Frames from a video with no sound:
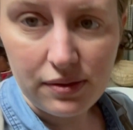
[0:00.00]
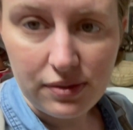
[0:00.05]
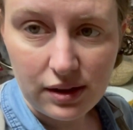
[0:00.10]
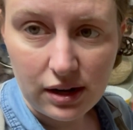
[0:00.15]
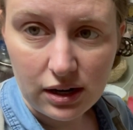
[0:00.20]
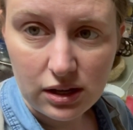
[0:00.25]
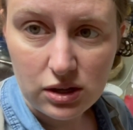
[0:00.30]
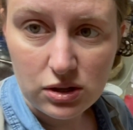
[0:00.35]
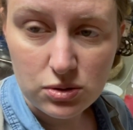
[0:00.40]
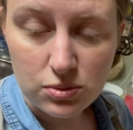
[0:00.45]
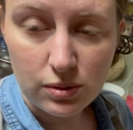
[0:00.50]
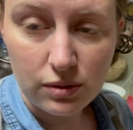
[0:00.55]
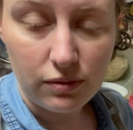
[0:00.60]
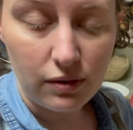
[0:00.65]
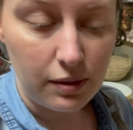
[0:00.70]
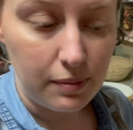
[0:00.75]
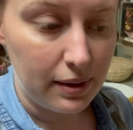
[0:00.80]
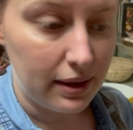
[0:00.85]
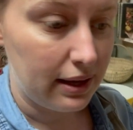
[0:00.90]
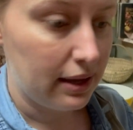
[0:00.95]
that I use whenever I
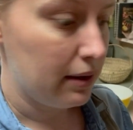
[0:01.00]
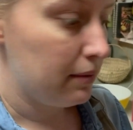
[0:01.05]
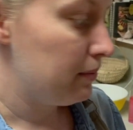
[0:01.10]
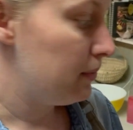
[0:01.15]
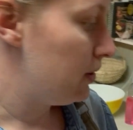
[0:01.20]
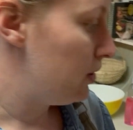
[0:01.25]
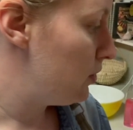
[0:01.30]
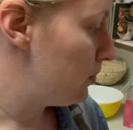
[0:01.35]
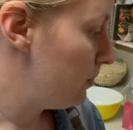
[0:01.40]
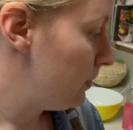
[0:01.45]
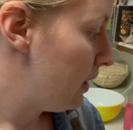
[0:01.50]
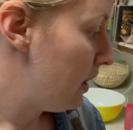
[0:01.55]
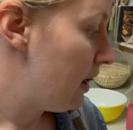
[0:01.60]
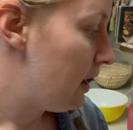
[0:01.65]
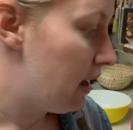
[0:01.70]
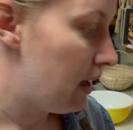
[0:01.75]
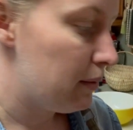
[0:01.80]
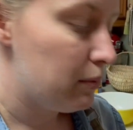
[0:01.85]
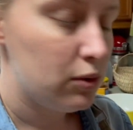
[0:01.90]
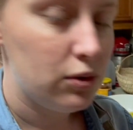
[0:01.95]
make gumbo.
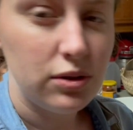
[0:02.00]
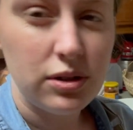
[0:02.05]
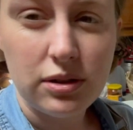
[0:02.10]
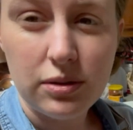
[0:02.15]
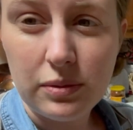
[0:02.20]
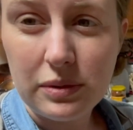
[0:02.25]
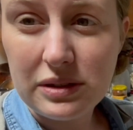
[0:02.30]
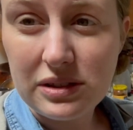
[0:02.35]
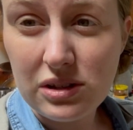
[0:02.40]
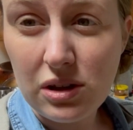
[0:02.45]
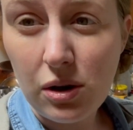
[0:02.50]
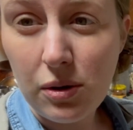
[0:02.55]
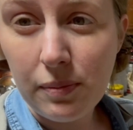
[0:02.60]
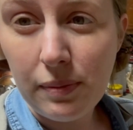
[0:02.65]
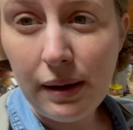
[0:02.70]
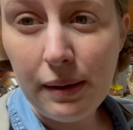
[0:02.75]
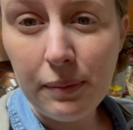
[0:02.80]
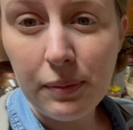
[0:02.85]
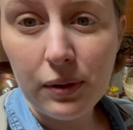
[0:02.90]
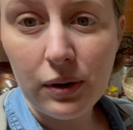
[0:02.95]
I boiled it with salt and
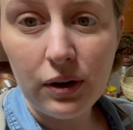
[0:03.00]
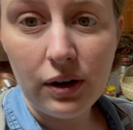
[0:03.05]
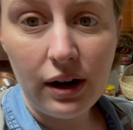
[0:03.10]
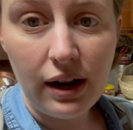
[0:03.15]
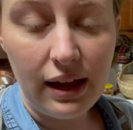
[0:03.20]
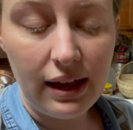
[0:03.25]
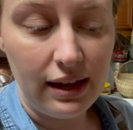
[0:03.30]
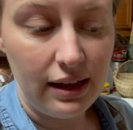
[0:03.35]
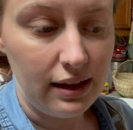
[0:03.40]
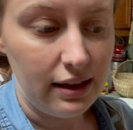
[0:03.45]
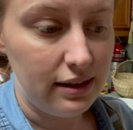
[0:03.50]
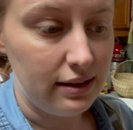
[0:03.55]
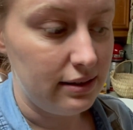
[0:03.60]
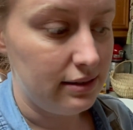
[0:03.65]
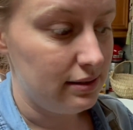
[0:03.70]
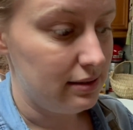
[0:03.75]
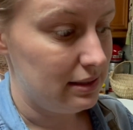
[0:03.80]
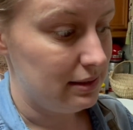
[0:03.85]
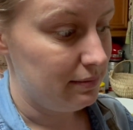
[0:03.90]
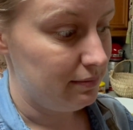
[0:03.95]
pepper
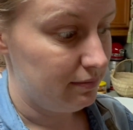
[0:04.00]
and